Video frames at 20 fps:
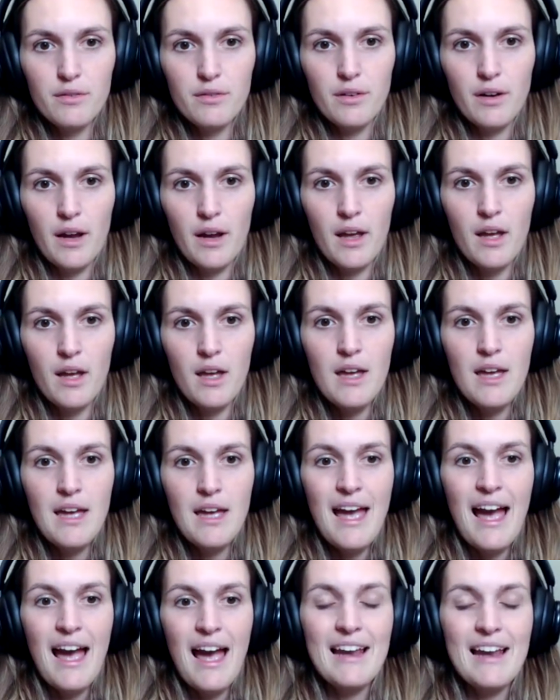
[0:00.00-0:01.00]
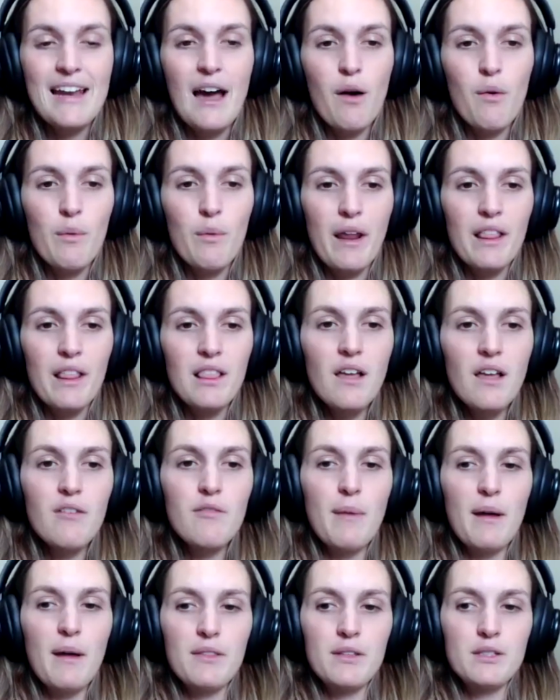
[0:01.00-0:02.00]
Right. And now, what I love
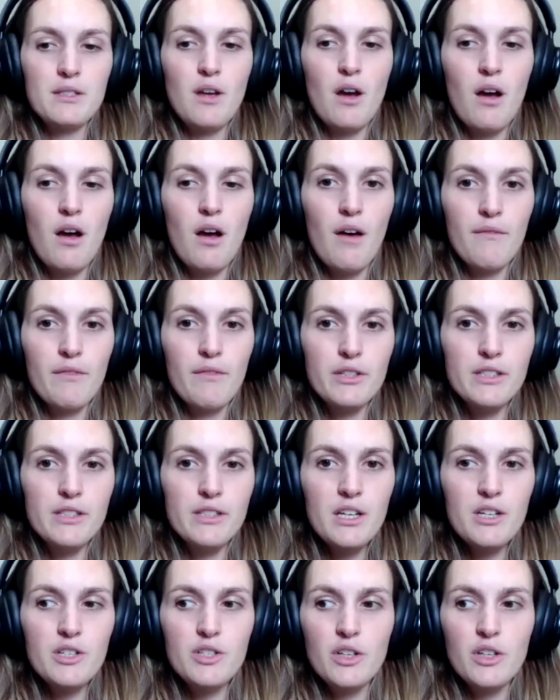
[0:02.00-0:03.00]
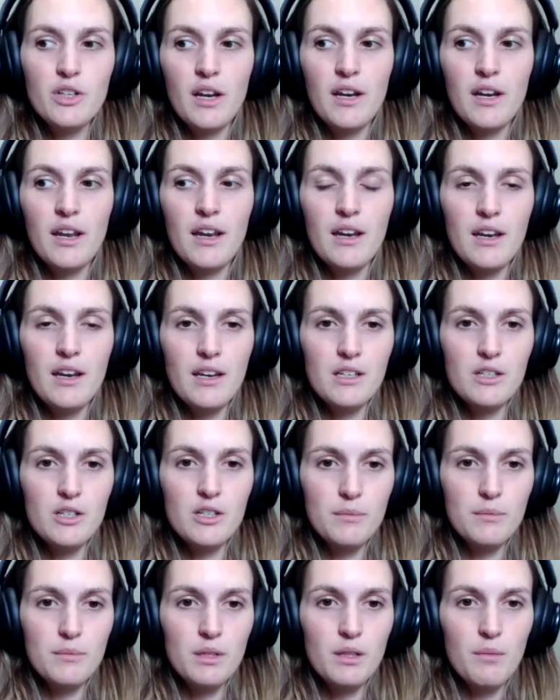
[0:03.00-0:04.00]
about this conversation, and in
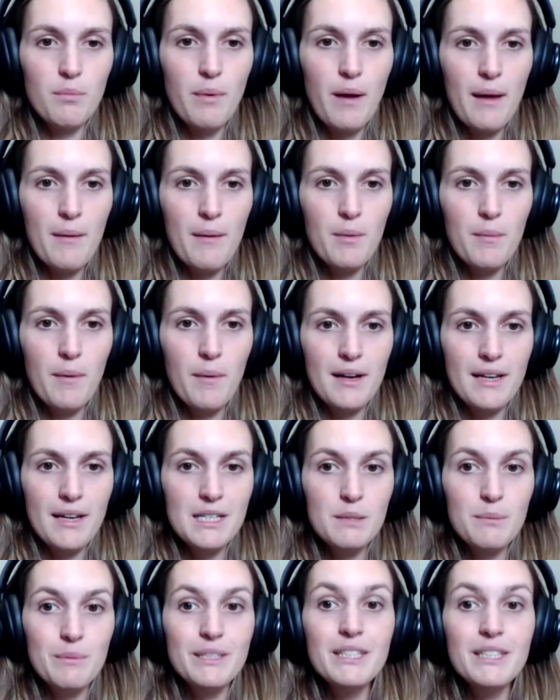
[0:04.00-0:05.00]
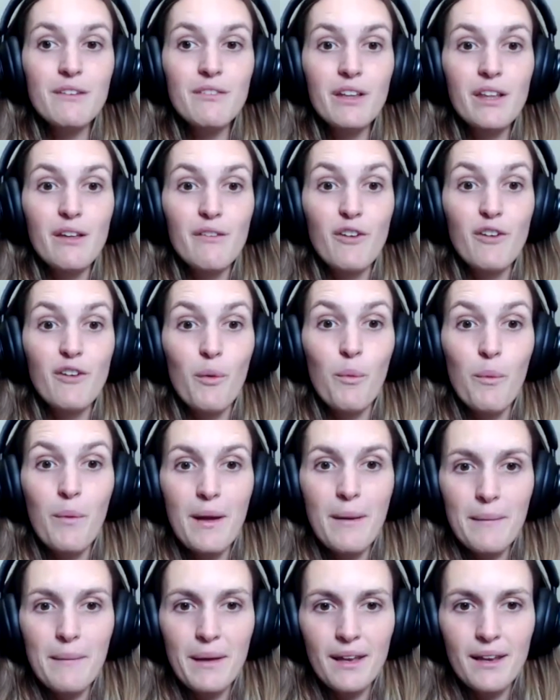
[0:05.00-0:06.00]
terms of the primal body, specifically for
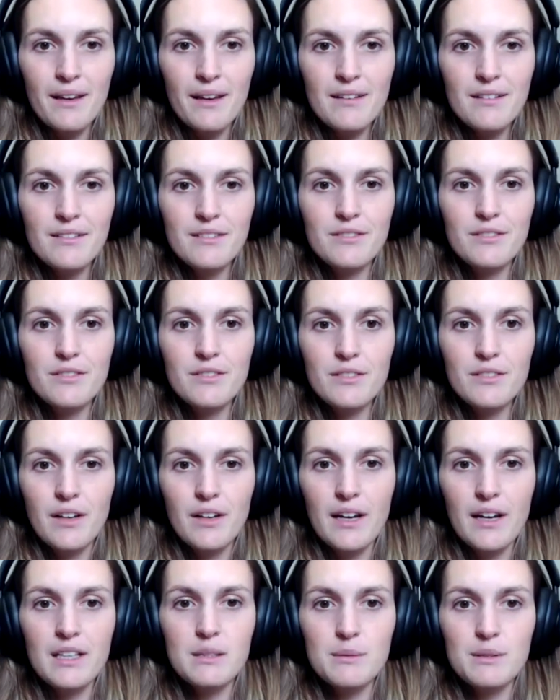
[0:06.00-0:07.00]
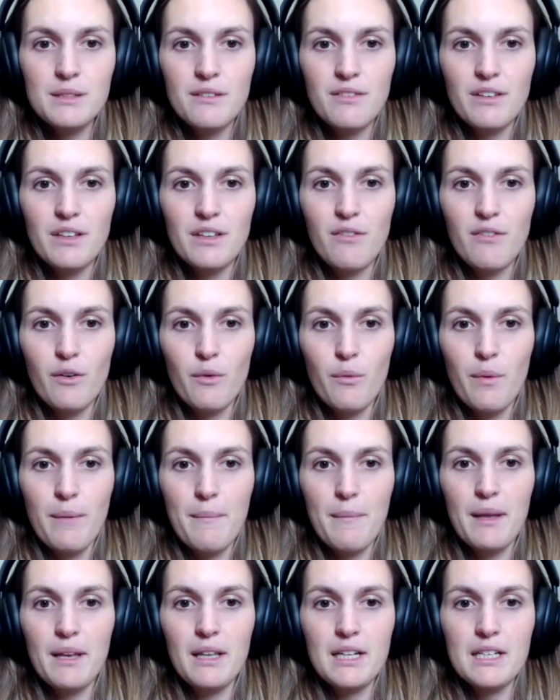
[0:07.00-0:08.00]
women, right, specifically for
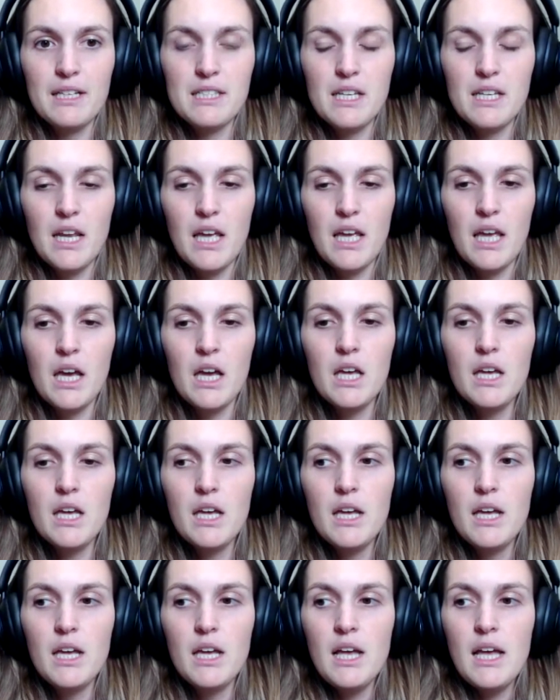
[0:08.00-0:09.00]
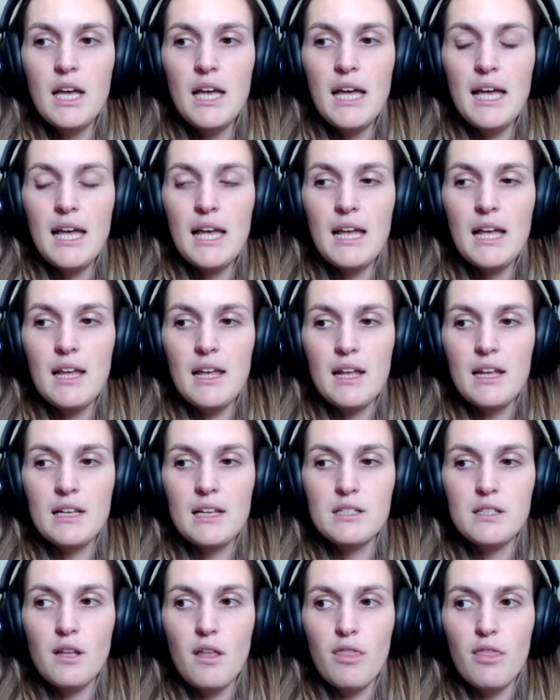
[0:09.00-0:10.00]
women listening,
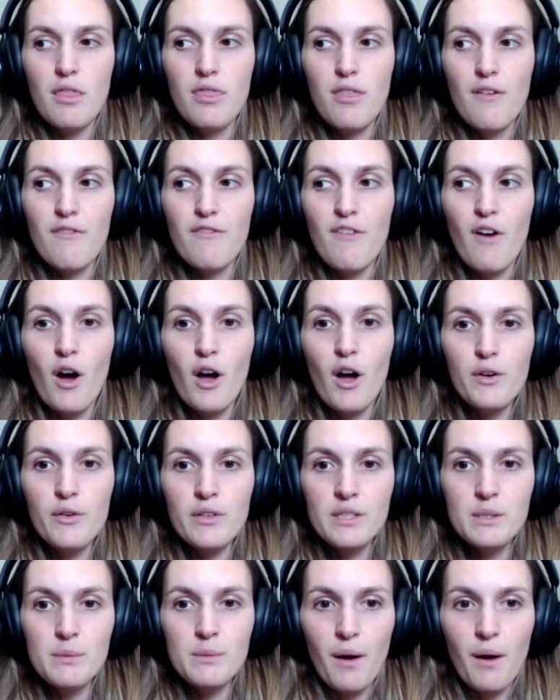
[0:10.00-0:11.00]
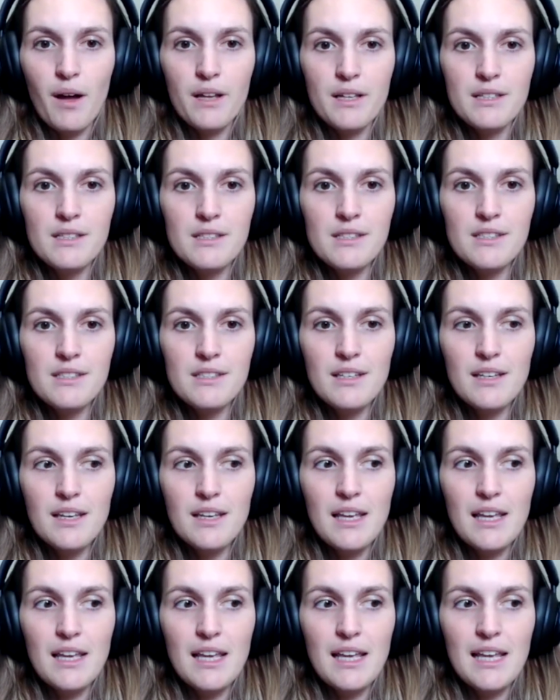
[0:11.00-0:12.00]
is the fawn response
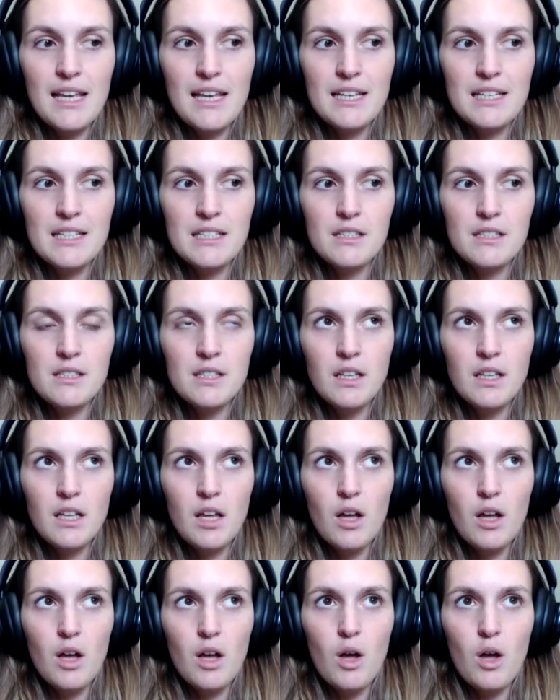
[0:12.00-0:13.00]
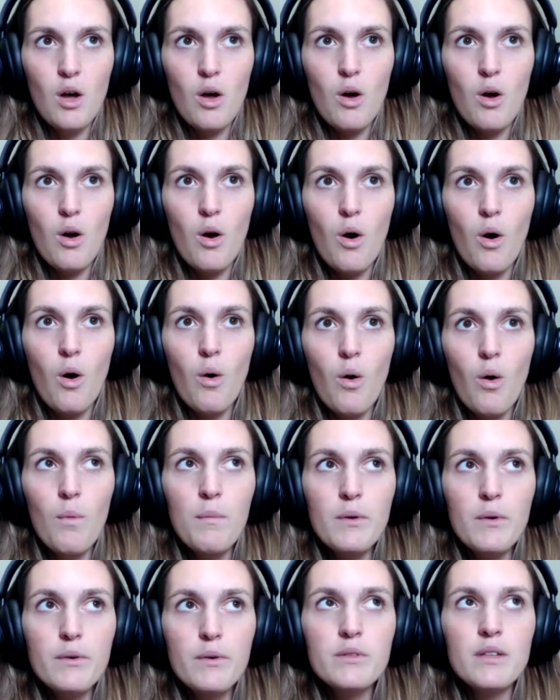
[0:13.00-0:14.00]
is
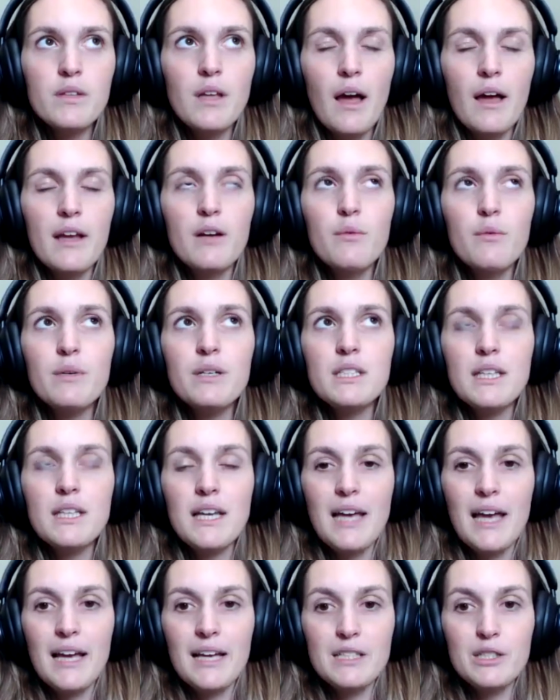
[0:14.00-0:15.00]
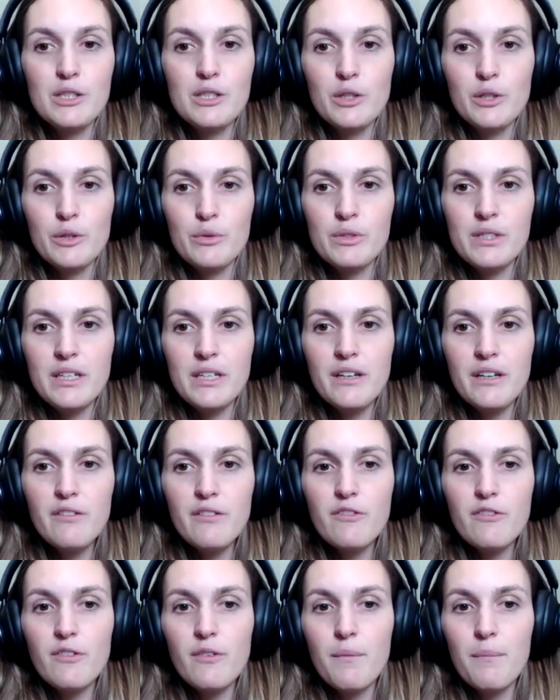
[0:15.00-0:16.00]
almost, I don't want to say exclusive,
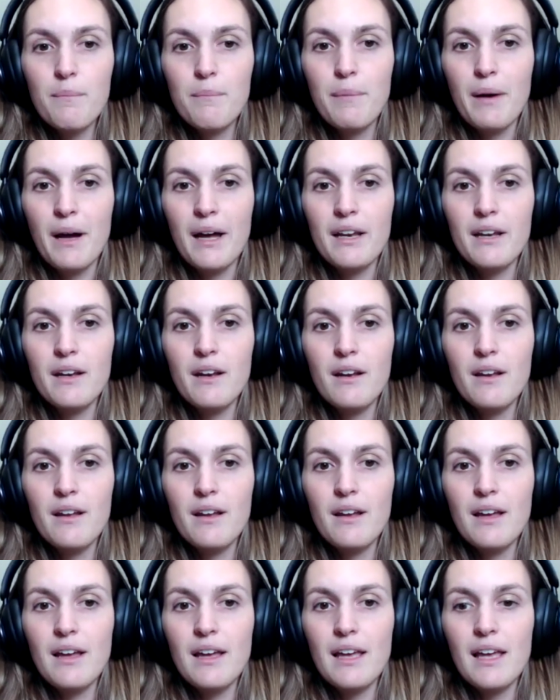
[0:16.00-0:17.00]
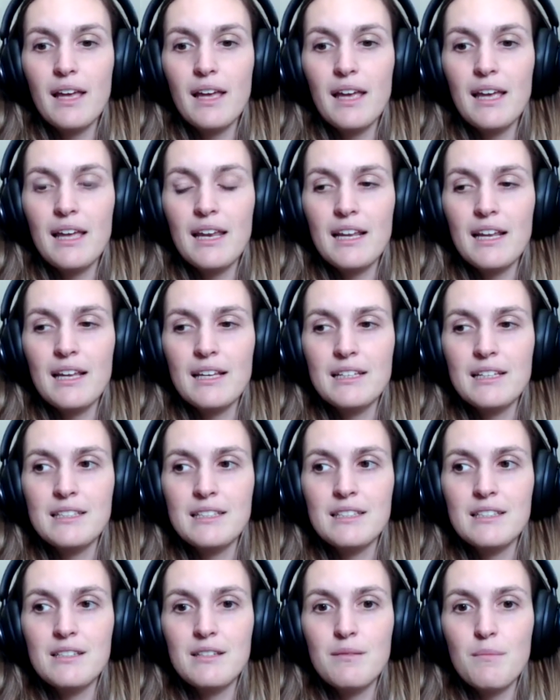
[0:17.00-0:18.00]
but it
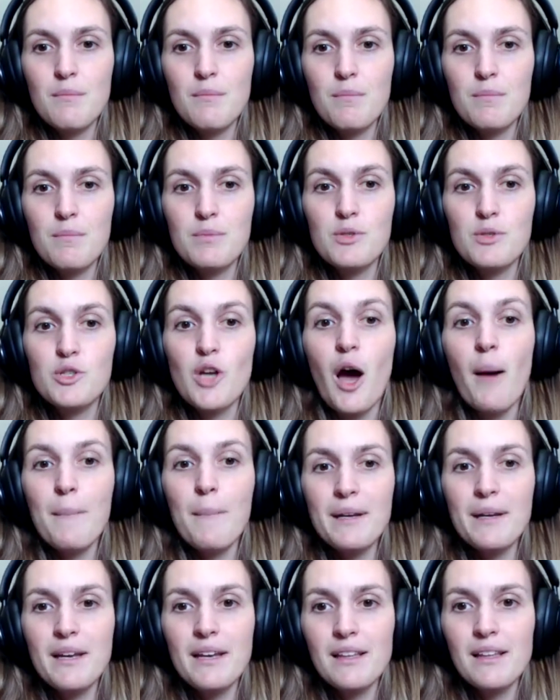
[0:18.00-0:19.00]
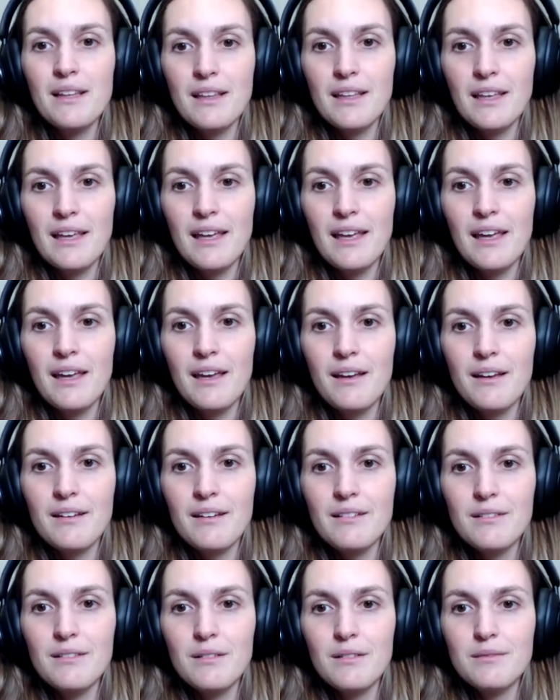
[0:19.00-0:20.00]
is dominantly,
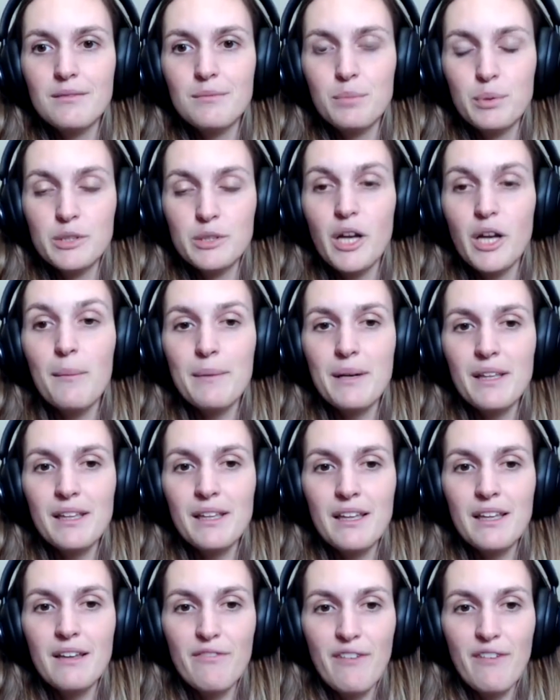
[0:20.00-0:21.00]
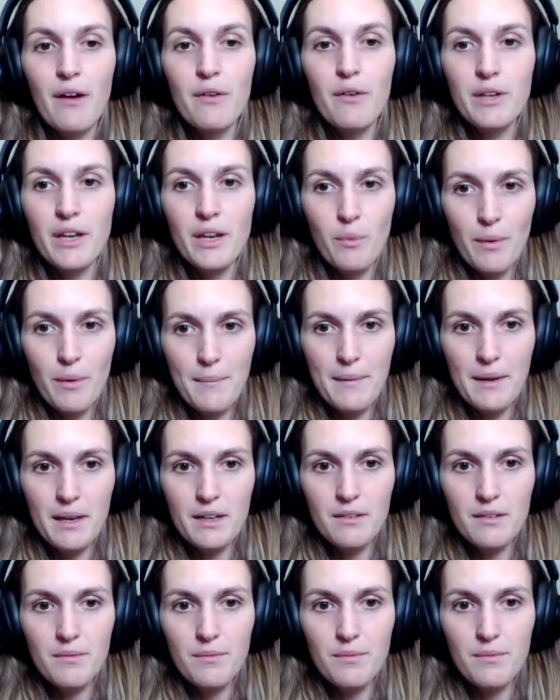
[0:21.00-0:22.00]
predominantly found in women,
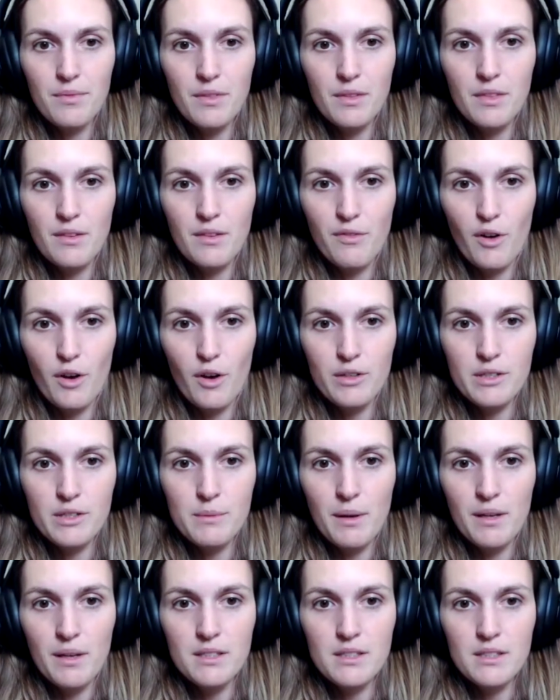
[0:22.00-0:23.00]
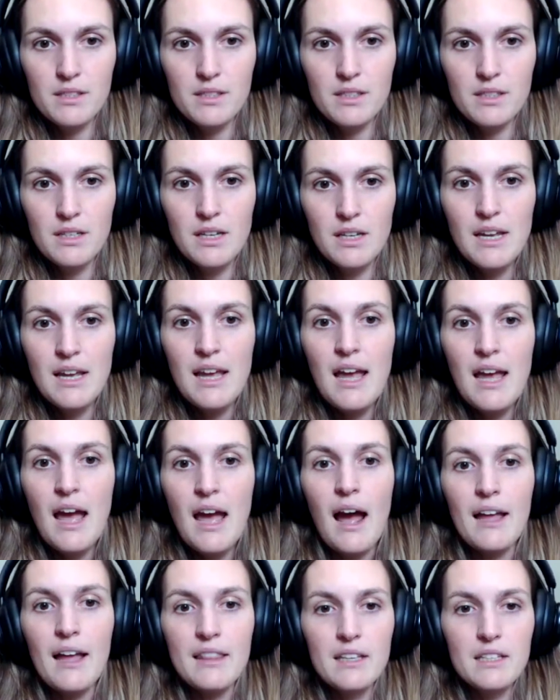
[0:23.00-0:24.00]
the fawn response.
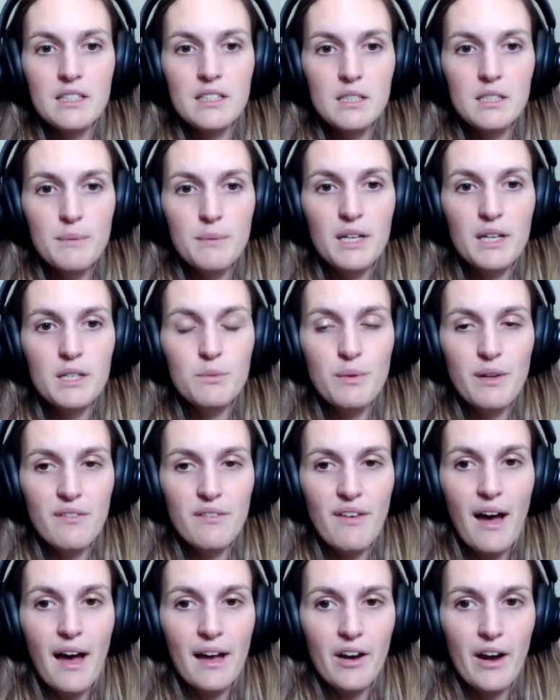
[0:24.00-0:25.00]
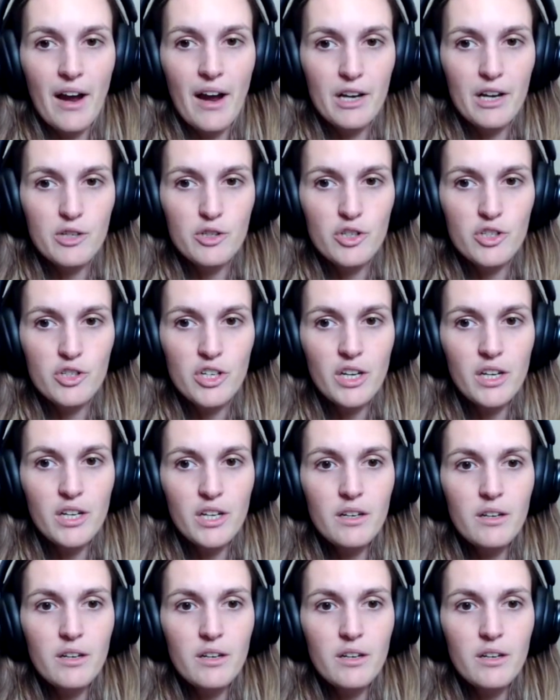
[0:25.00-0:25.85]
And this is because we have higher estrogen.